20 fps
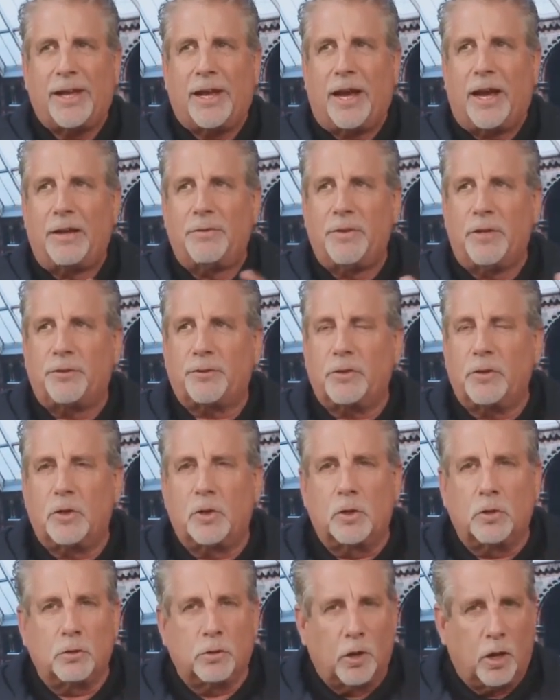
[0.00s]
And this
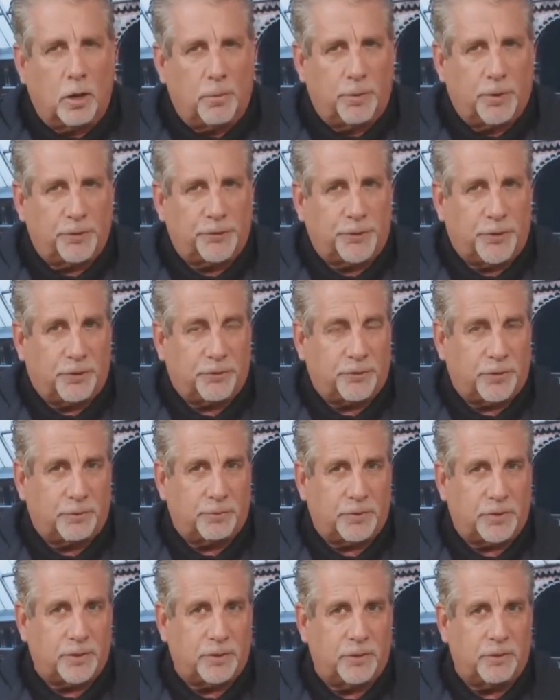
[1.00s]
global
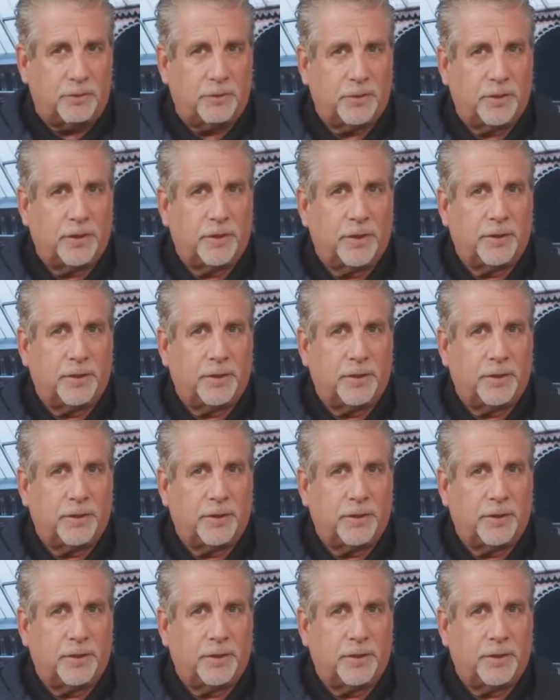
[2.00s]
system too,